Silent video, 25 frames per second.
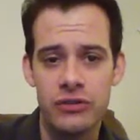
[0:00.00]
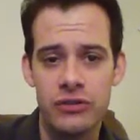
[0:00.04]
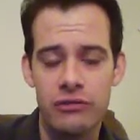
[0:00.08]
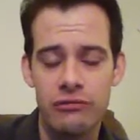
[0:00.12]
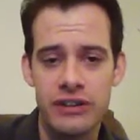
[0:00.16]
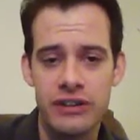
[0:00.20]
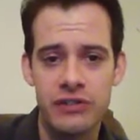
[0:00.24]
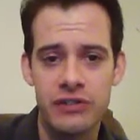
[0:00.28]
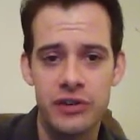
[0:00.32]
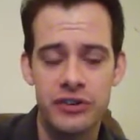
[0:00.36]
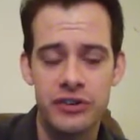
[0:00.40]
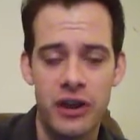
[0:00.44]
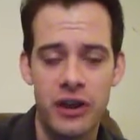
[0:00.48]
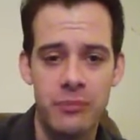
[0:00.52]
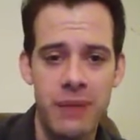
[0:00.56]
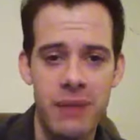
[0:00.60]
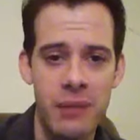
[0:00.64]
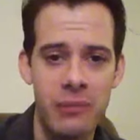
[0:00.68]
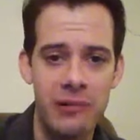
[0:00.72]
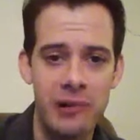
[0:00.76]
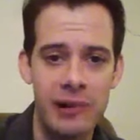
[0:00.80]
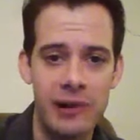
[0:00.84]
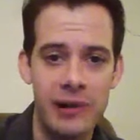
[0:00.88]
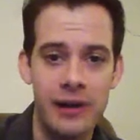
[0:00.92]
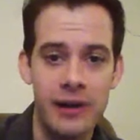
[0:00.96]
research on
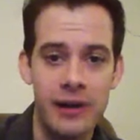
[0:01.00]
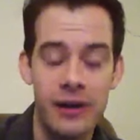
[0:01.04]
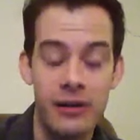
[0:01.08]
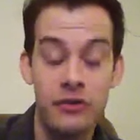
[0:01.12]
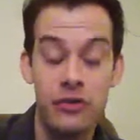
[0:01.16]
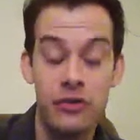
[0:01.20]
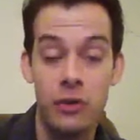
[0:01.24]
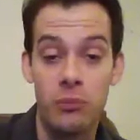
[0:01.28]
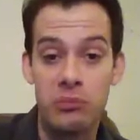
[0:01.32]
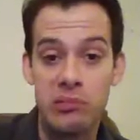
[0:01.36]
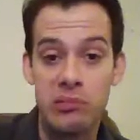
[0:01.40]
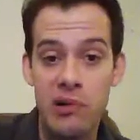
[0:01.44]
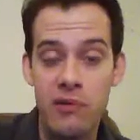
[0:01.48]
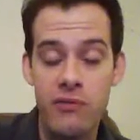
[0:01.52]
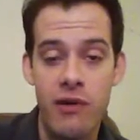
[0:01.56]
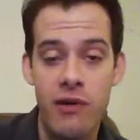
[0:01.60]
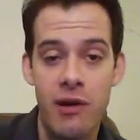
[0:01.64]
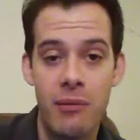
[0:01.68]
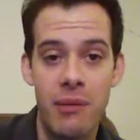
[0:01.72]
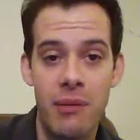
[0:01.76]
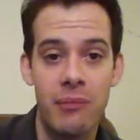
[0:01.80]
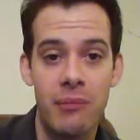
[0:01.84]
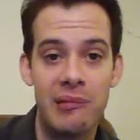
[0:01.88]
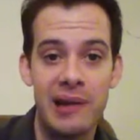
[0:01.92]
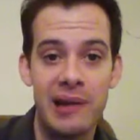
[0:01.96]
memory to improve our
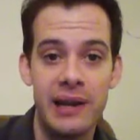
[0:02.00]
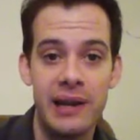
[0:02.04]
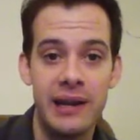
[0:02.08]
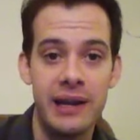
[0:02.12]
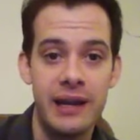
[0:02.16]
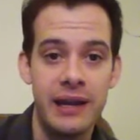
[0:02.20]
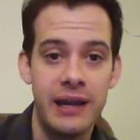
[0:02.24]
memory